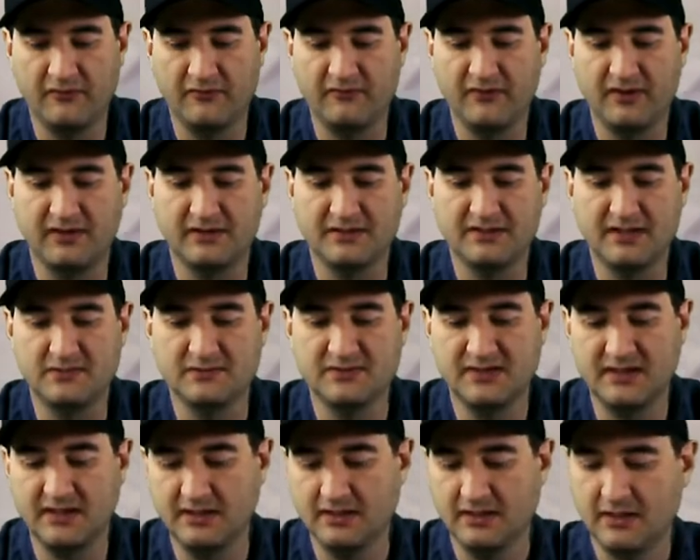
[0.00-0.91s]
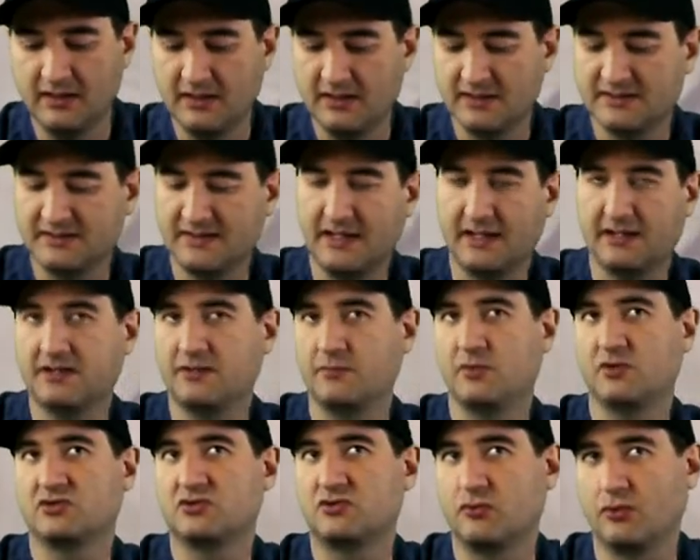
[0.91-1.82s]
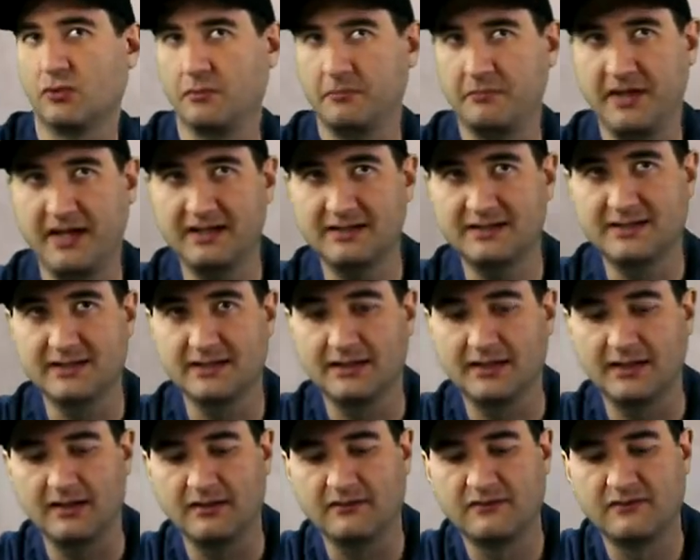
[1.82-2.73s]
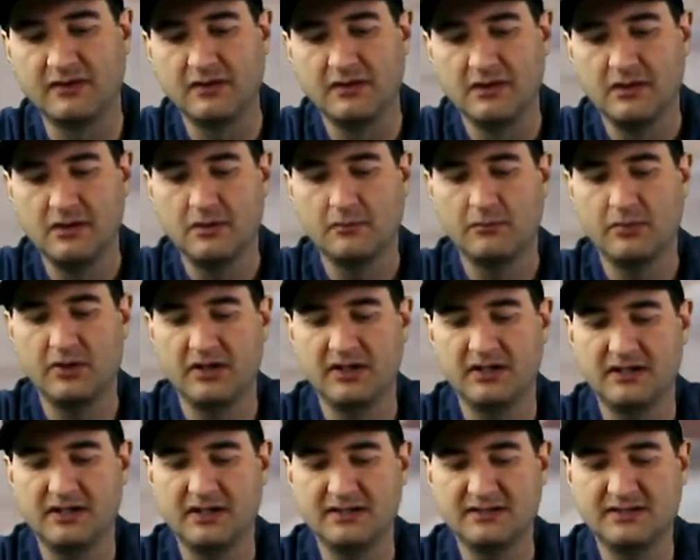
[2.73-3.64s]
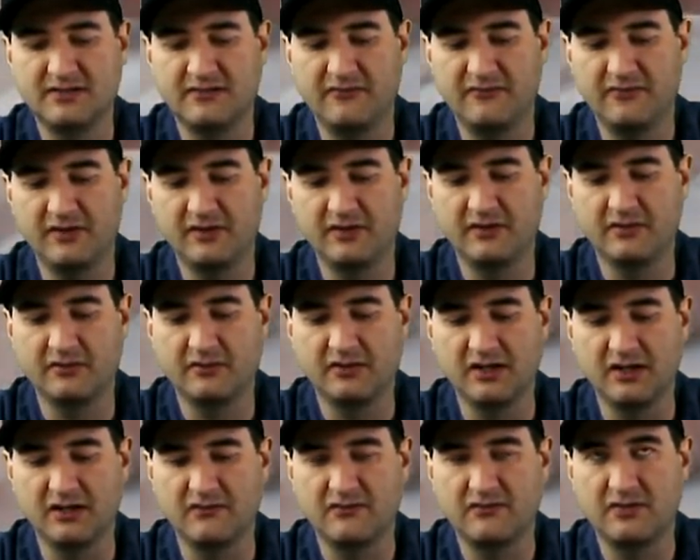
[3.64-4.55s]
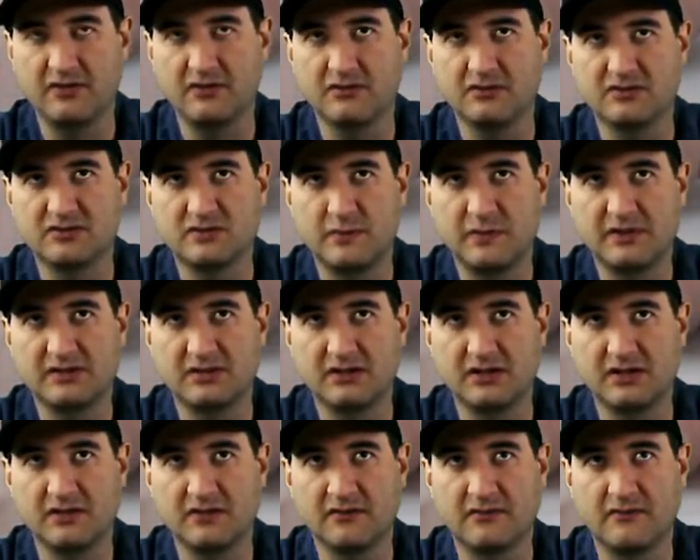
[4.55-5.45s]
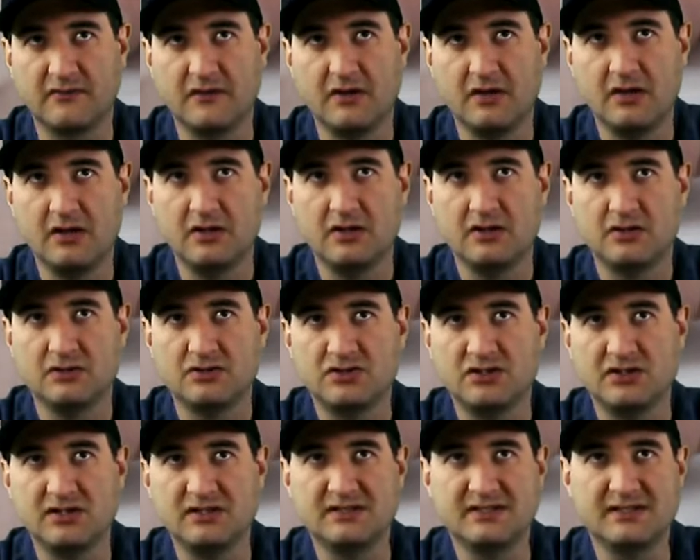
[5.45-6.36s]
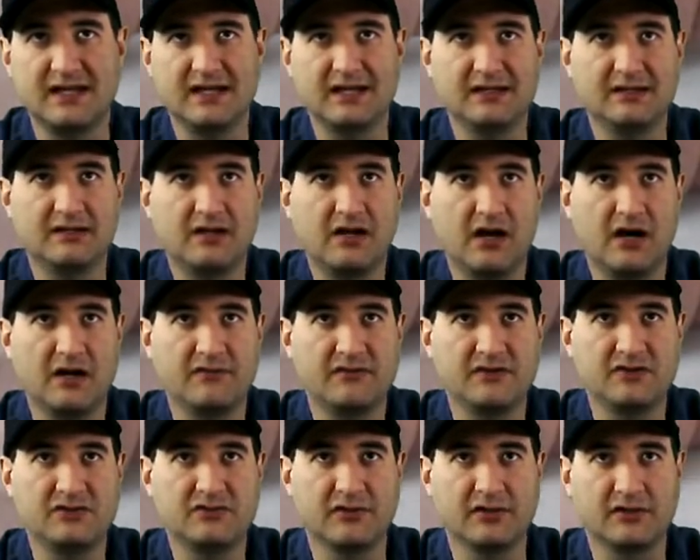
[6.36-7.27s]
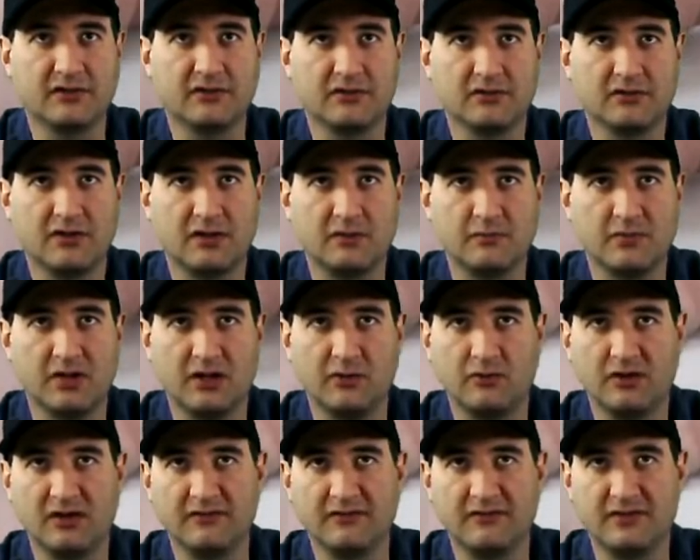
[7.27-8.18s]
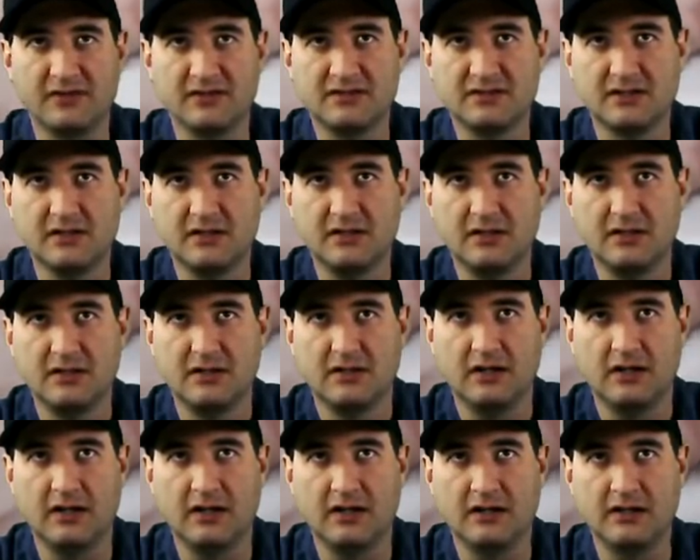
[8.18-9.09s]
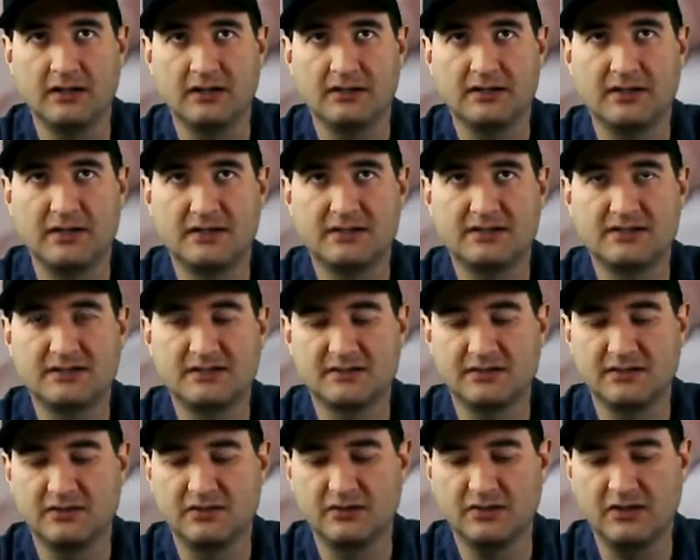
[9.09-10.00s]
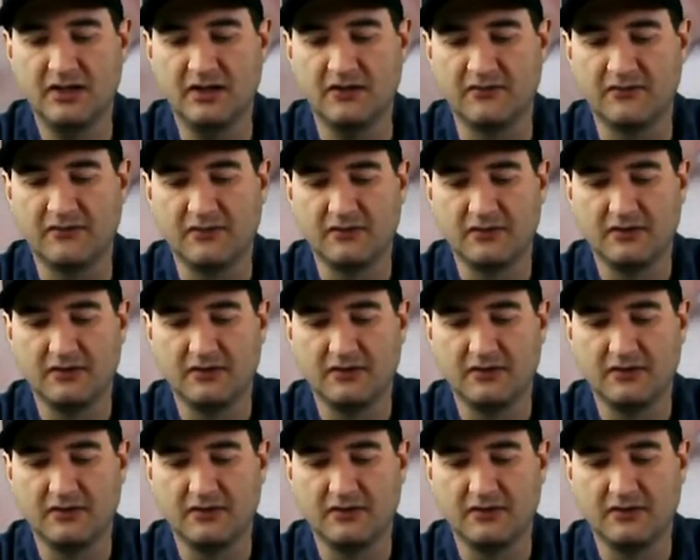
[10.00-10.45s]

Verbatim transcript: Valentine's Day. It's not the most romantic gift, but it is a fun little gift, you know, especially if she's a coffee drinker like my wife is. Uh, this is a good gift.